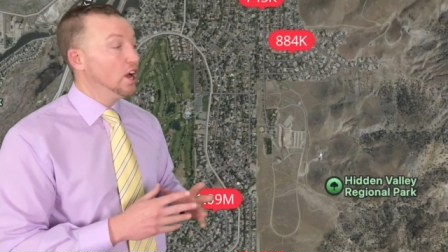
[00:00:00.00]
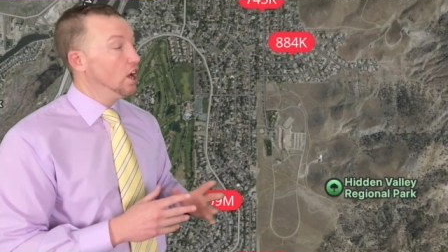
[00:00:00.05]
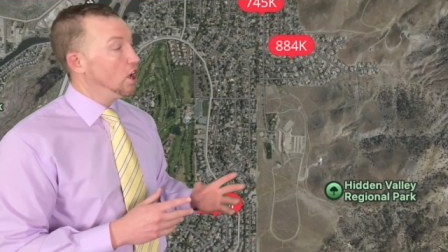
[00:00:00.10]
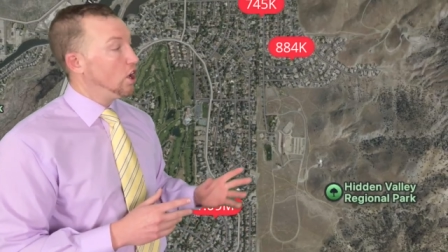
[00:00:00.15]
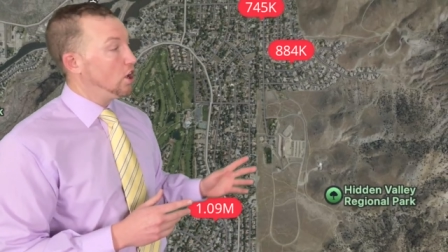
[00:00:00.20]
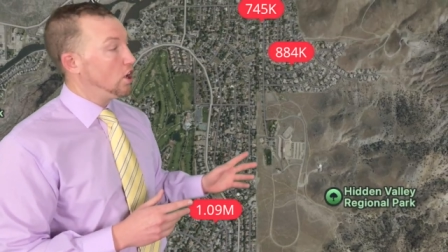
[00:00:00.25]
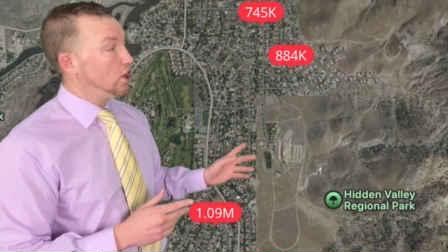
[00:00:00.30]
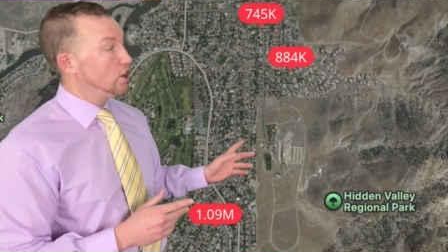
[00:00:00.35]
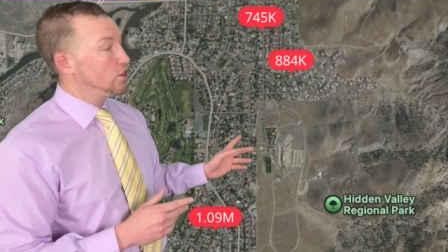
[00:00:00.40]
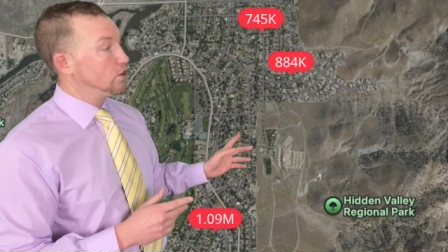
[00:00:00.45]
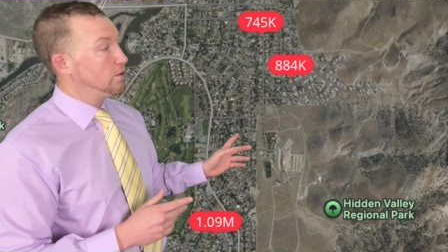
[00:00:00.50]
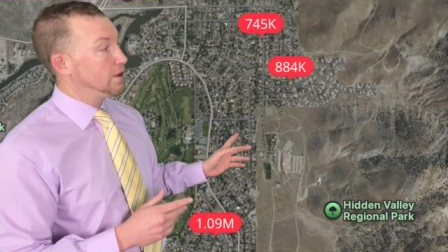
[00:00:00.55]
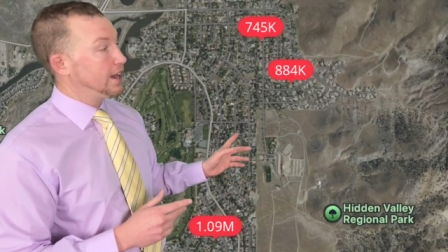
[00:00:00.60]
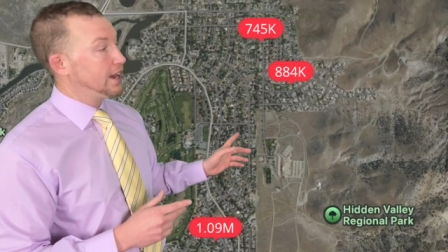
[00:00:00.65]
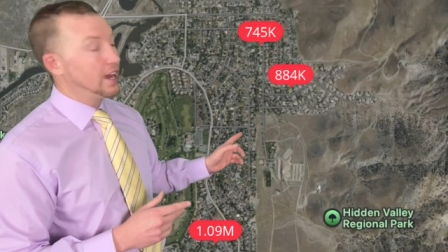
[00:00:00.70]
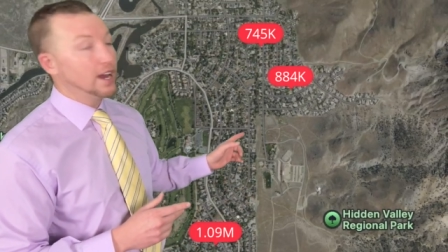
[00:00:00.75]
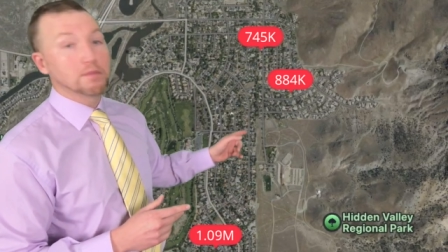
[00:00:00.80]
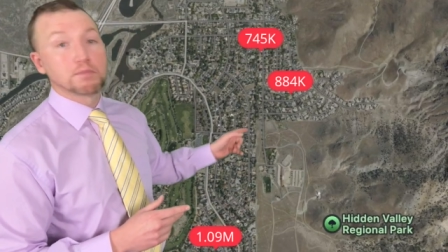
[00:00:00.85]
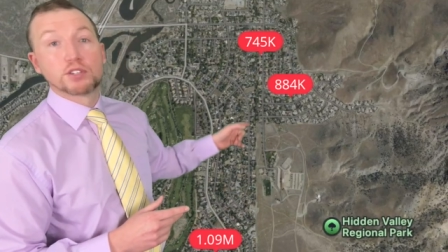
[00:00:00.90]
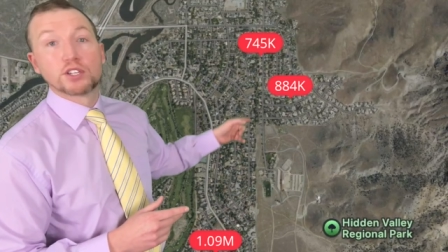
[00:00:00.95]
All the
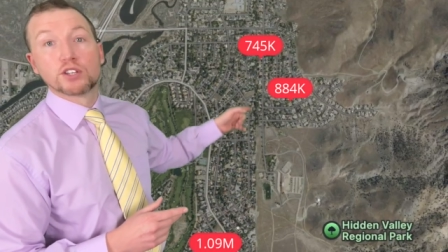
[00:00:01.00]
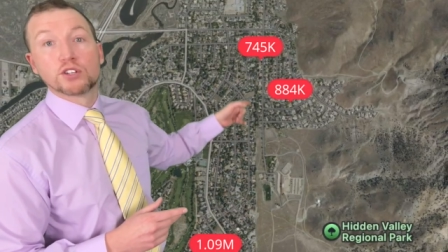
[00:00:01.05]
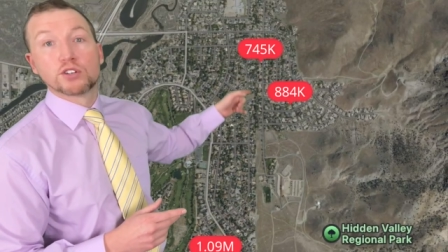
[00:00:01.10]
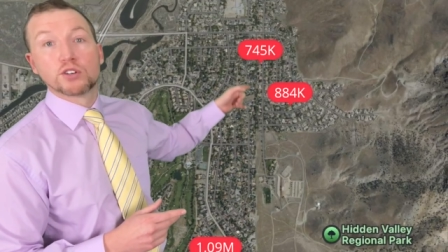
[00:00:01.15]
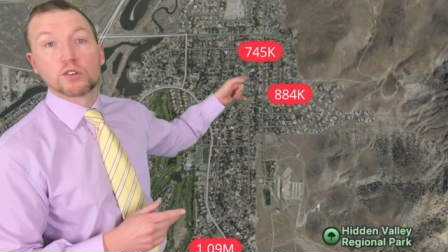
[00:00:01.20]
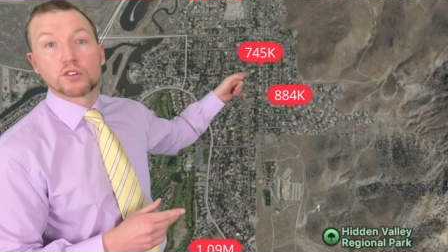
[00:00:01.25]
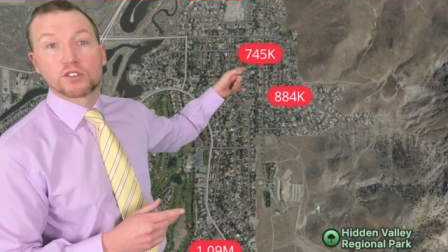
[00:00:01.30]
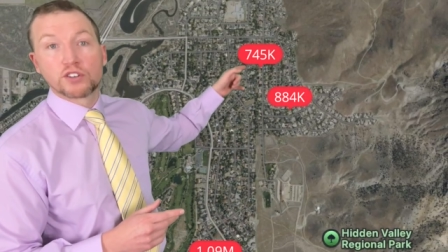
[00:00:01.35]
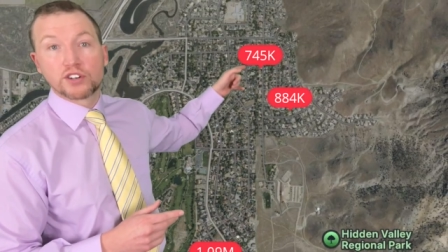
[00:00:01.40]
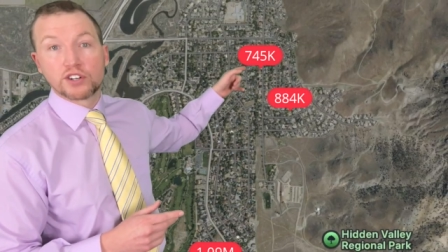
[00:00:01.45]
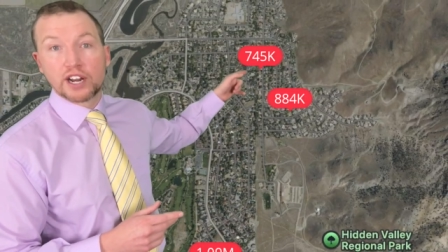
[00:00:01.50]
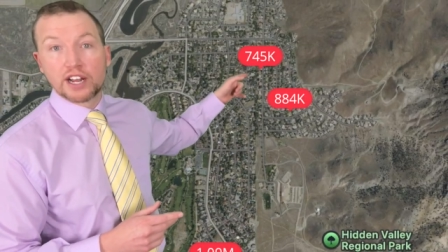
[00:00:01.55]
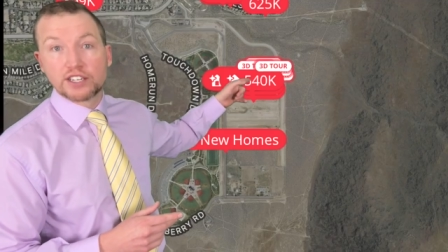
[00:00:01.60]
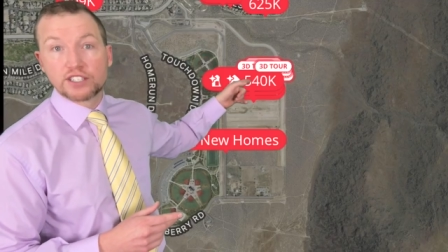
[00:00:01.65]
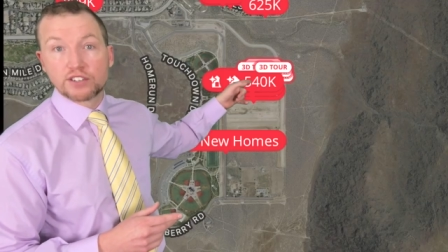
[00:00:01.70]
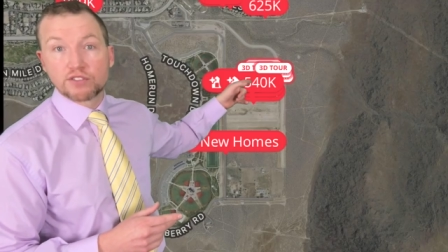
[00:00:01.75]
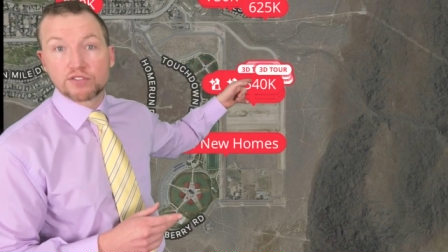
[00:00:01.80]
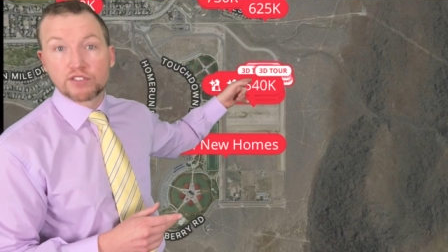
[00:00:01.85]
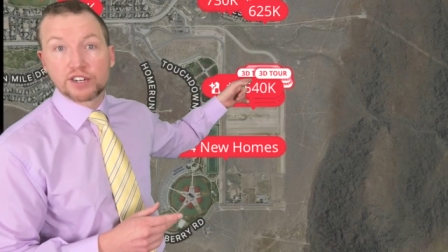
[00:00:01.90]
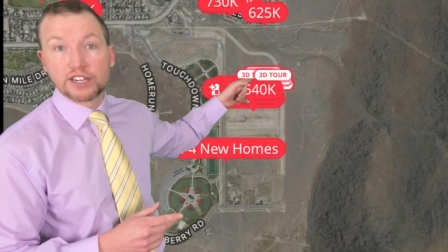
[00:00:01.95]
way up to the northern edge
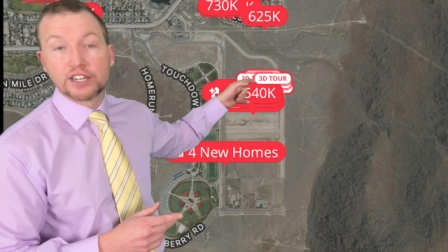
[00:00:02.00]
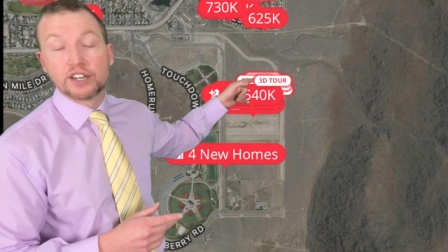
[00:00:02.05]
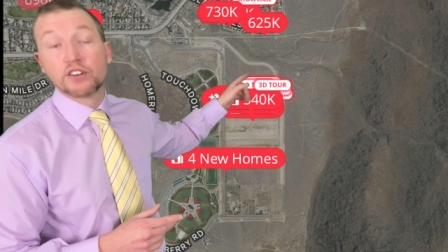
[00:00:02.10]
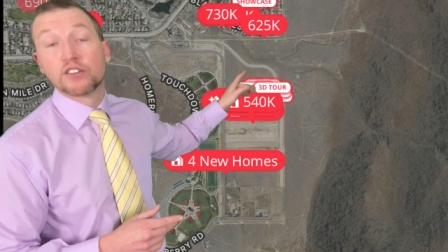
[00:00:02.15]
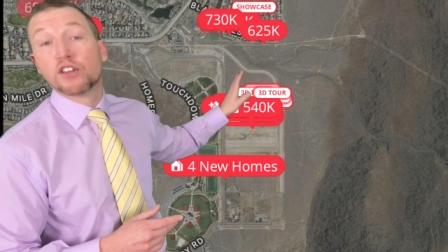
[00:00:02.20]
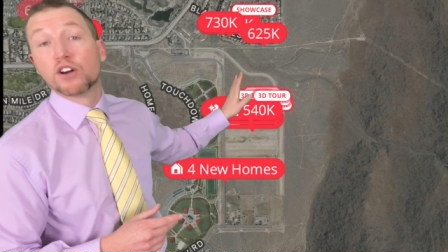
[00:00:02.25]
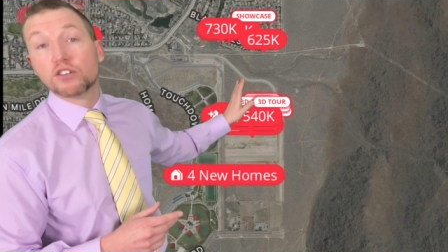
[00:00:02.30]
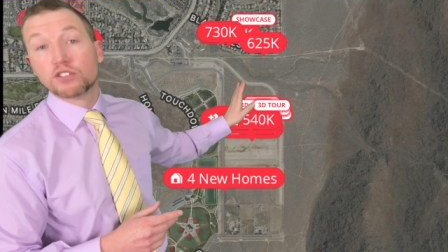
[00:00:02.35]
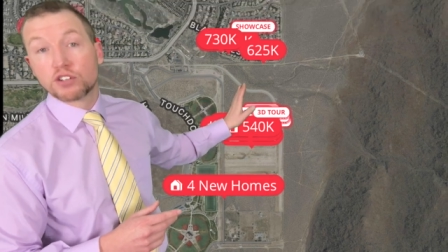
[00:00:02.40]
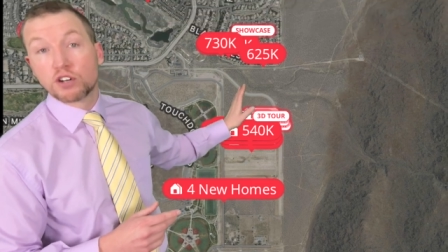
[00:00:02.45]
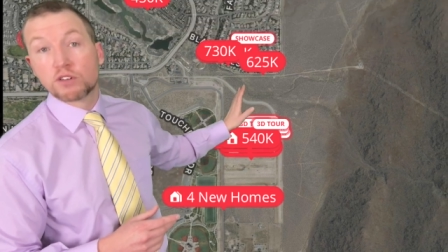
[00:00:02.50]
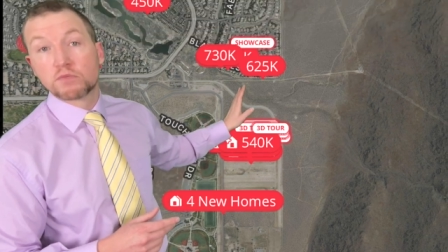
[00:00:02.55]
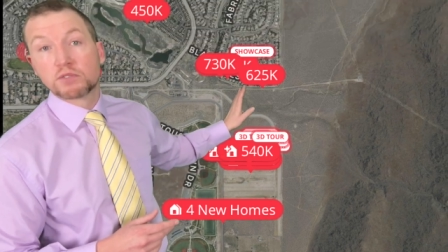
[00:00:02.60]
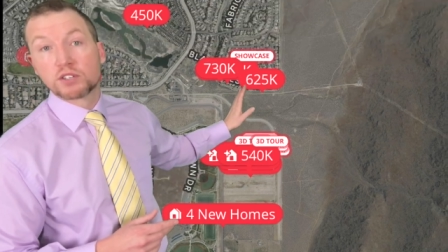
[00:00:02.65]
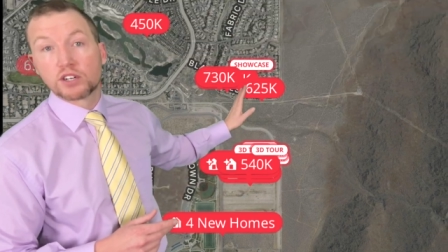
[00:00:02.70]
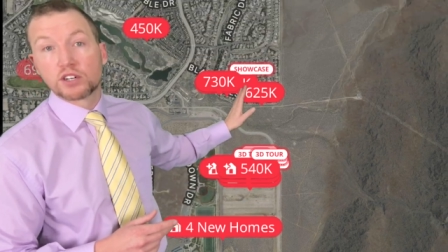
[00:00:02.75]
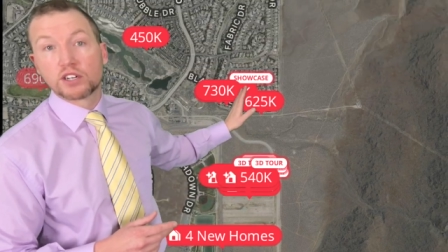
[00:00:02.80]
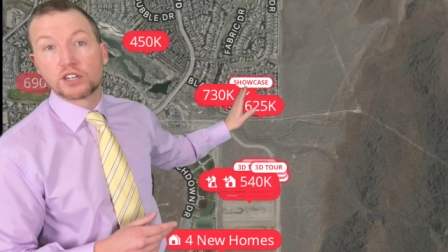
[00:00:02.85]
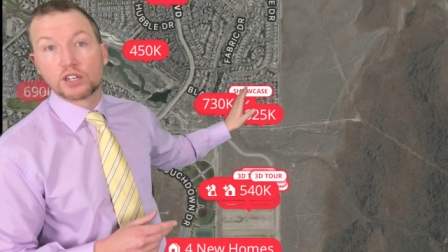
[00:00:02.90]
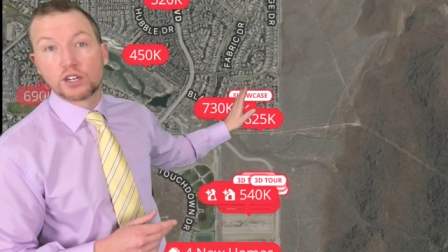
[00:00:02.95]
of Reno, those homes
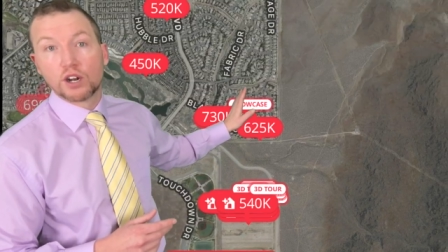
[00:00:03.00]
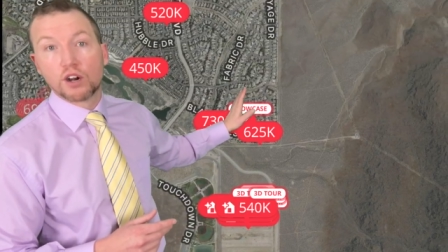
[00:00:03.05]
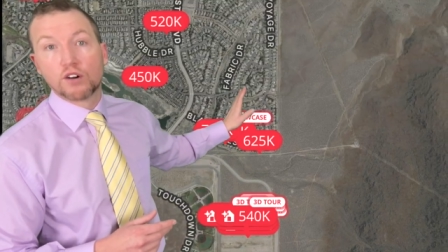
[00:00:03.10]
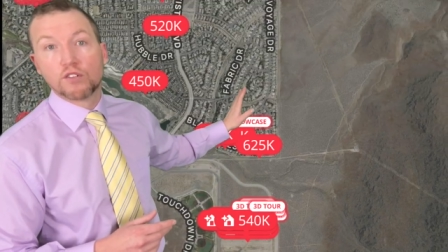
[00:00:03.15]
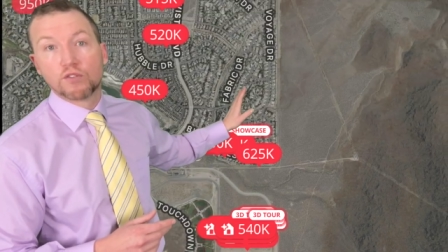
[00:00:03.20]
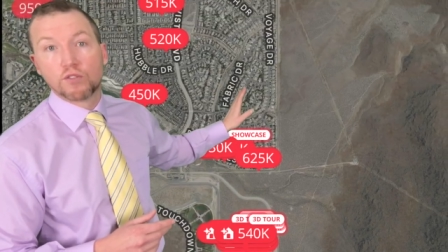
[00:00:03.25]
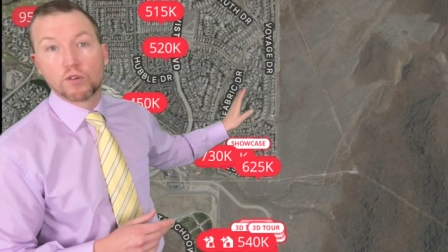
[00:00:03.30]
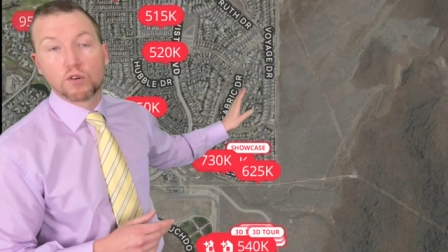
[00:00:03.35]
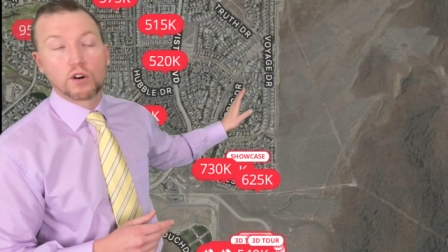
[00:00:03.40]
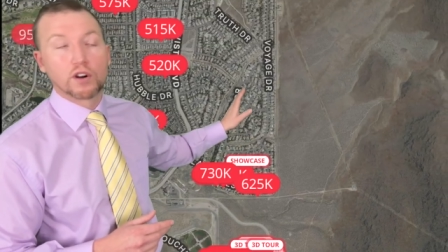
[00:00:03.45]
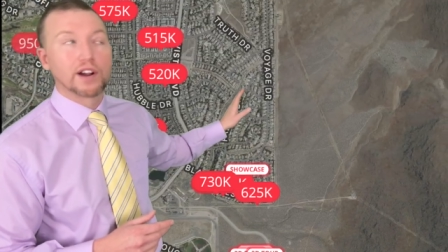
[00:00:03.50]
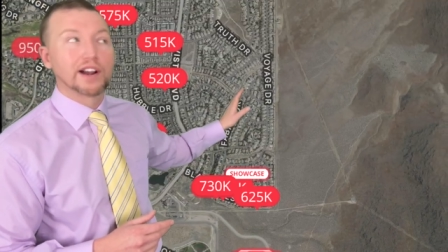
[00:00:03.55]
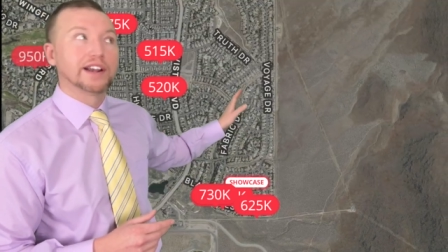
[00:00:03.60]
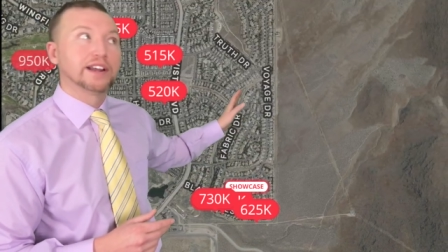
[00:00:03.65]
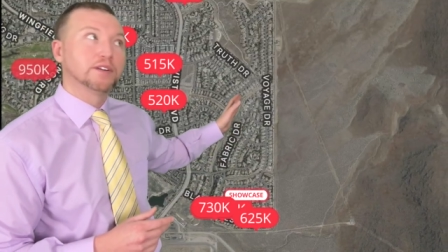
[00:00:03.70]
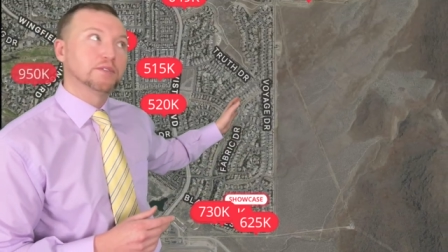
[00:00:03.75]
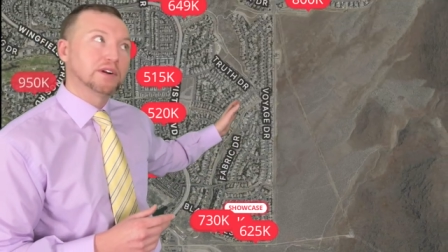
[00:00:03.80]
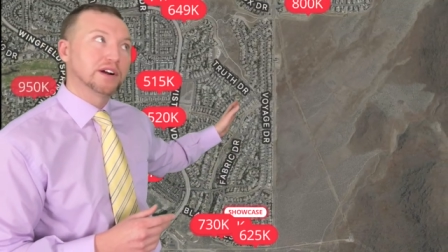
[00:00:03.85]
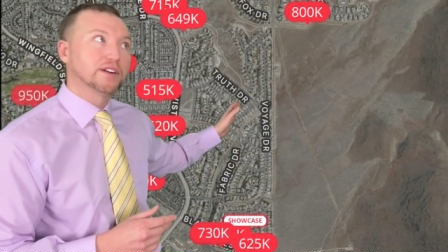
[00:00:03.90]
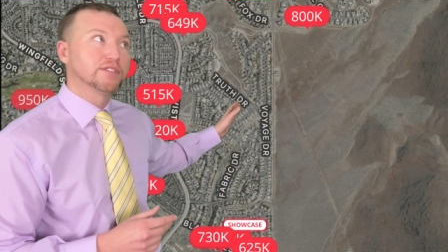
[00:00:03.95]
are going to go for
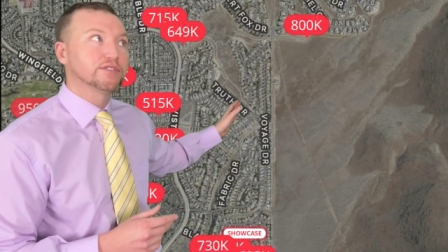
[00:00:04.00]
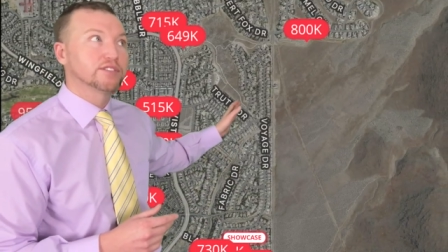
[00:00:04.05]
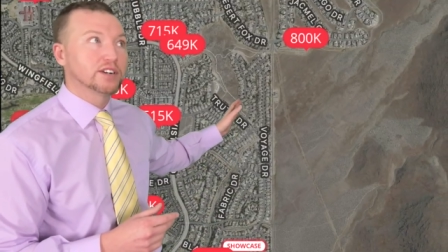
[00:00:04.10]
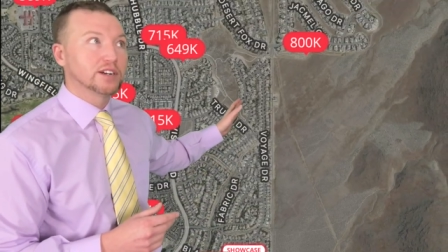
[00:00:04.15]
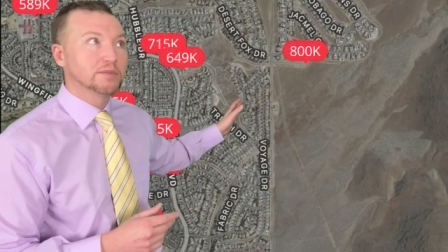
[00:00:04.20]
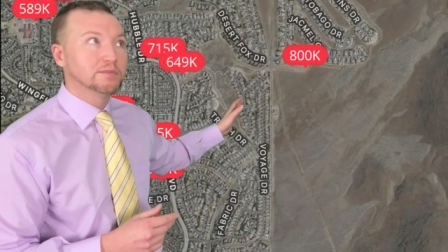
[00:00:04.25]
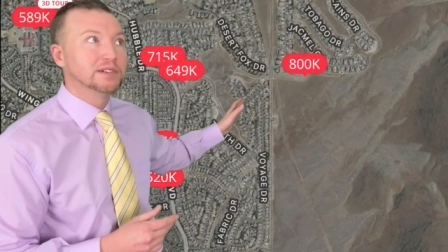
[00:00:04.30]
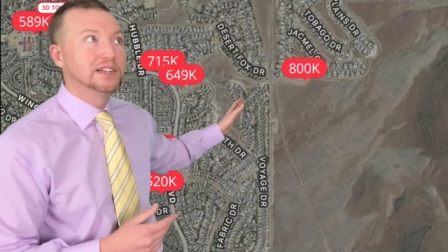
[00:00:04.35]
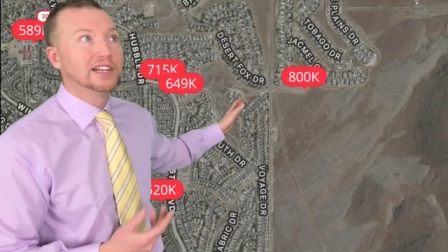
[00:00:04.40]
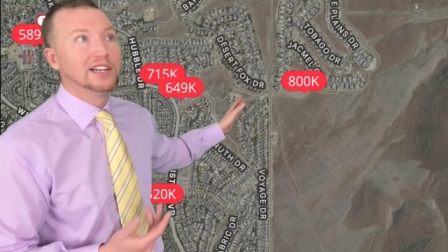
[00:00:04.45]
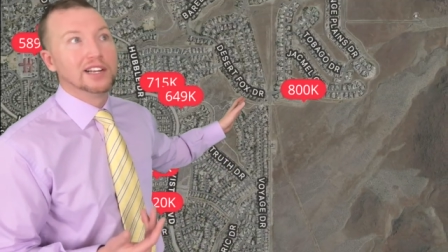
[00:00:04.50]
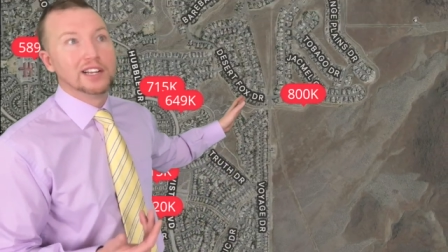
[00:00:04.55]
anywhere from